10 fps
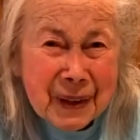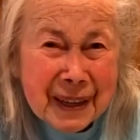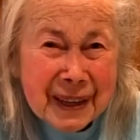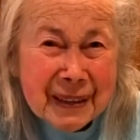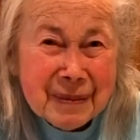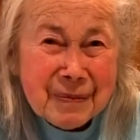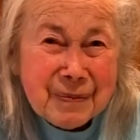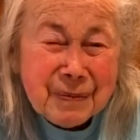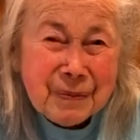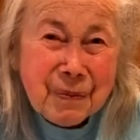And
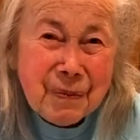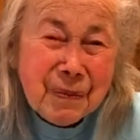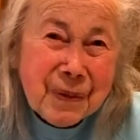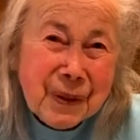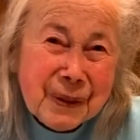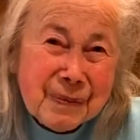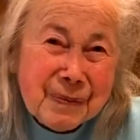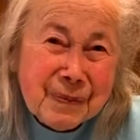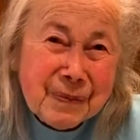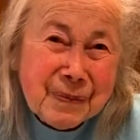Michelle said you listen
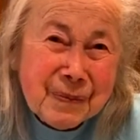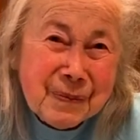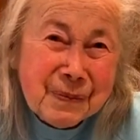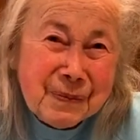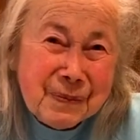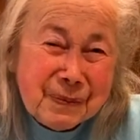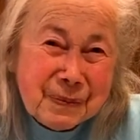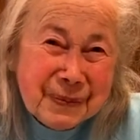to your heart,